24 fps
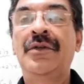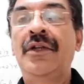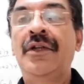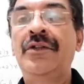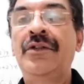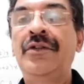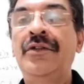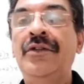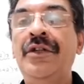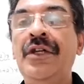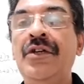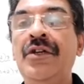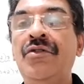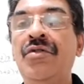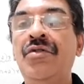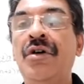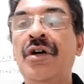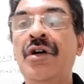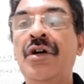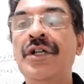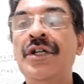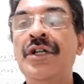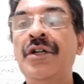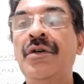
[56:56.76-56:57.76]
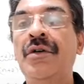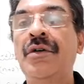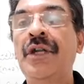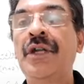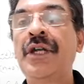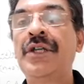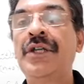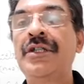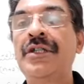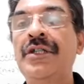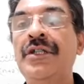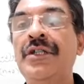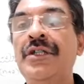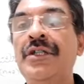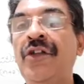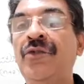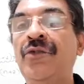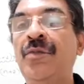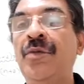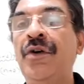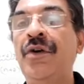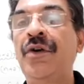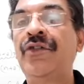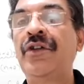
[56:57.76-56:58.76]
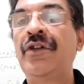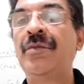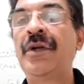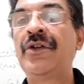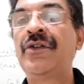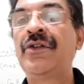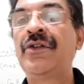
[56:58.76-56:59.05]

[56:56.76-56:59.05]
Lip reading: 3 quadrant only tan is positive. But